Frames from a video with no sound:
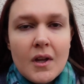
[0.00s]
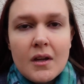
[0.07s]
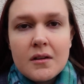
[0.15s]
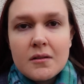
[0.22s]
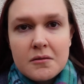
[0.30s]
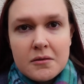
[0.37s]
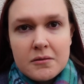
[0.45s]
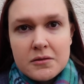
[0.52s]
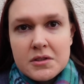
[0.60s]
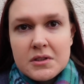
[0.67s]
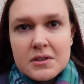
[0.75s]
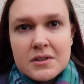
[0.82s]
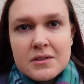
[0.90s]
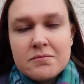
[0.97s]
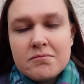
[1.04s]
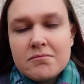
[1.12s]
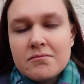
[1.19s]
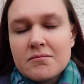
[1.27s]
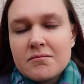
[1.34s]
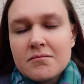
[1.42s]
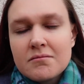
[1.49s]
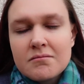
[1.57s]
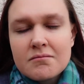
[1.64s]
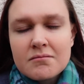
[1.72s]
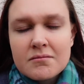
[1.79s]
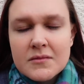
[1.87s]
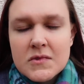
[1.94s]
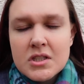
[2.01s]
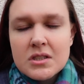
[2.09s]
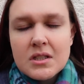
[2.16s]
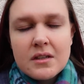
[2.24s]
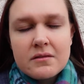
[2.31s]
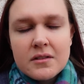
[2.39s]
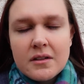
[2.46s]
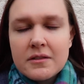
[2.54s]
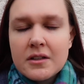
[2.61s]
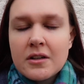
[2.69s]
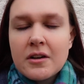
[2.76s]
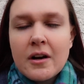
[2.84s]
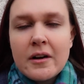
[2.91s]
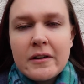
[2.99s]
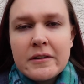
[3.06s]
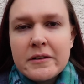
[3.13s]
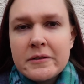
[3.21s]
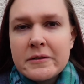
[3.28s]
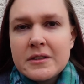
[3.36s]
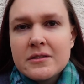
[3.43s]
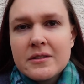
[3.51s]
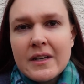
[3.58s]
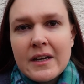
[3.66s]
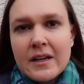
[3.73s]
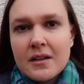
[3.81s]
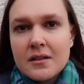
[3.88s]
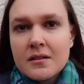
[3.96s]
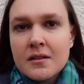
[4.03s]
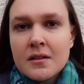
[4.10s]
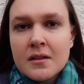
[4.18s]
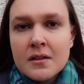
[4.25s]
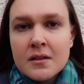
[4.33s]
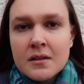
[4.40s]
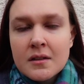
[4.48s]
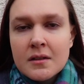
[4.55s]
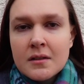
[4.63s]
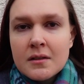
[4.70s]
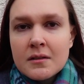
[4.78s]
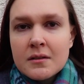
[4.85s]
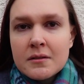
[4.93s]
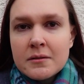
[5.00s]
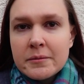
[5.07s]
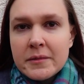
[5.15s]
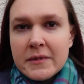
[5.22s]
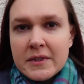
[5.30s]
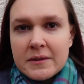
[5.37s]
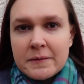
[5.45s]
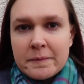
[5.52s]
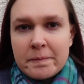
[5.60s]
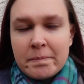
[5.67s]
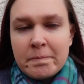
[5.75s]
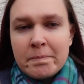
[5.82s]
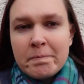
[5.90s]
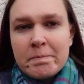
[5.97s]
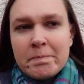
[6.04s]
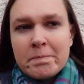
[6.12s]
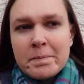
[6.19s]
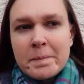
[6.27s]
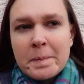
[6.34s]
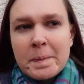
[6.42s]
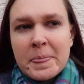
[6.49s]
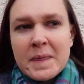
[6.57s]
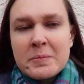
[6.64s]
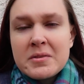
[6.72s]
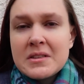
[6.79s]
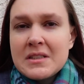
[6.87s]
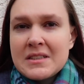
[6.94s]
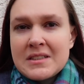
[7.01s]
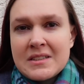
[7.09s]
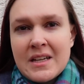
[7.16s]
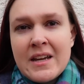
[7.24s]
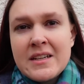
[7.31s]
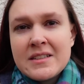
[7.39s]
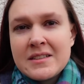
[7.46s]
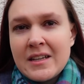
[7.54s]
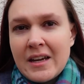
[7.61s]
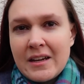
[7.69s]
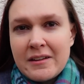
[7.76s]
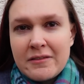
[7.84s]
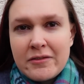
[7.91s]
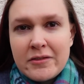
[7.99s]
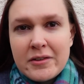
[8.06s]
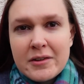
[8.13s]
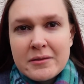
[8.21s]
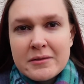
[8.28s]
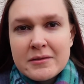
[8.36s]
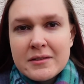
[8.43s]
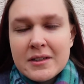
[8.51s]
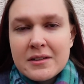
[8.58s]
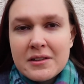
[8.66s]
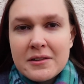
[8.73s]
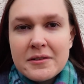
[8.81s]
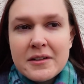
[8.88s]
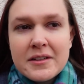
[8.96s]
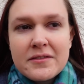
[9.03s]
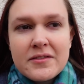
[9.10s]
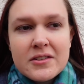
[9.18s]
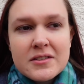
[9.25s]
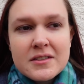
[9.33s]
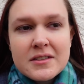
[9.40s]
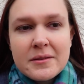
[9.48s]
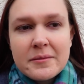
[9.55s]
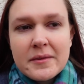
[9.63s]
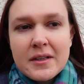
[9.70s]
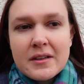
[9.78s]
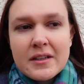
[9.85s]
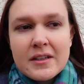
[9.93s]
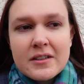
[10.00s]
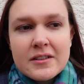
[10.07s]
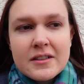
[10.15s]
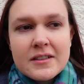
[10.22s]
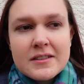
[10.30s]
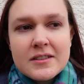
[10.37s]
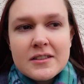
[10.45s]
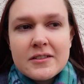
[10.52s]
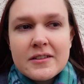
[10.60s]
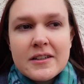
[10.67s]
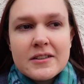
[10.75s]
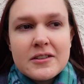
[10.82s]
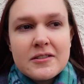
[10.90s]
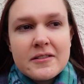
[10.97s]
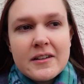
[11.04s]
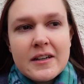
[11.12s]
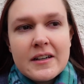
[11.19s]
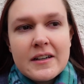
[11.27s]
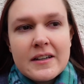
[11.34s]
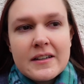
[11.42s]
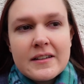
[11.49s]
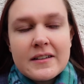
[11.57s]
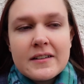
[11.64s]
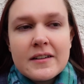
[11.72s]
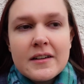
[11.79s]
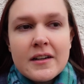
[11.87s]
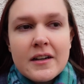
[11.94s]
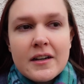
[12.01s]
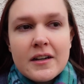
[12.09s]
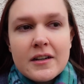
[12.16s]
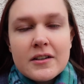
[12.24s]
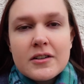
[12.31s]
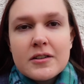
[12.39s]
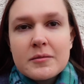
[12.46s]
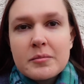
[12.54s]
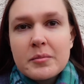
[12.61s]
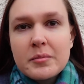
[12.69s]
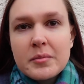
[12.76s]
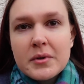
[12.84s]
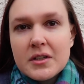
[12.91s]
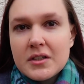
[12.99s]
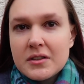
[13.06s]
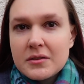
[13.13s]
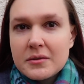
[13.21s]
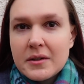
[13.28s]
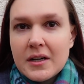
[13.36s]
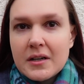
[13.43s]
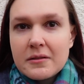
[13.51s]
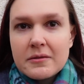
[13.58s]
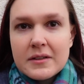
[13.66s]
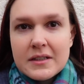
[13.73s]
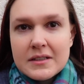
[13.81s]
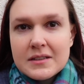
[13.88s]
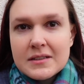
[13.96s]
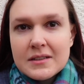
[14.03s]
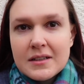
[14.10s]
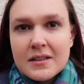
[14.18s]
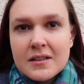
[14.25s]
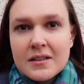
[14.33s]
I don't know, just, just have love in your heart and do what you can. But please stay safe. You know, if there's something that you're considering doing and it could put you at risk,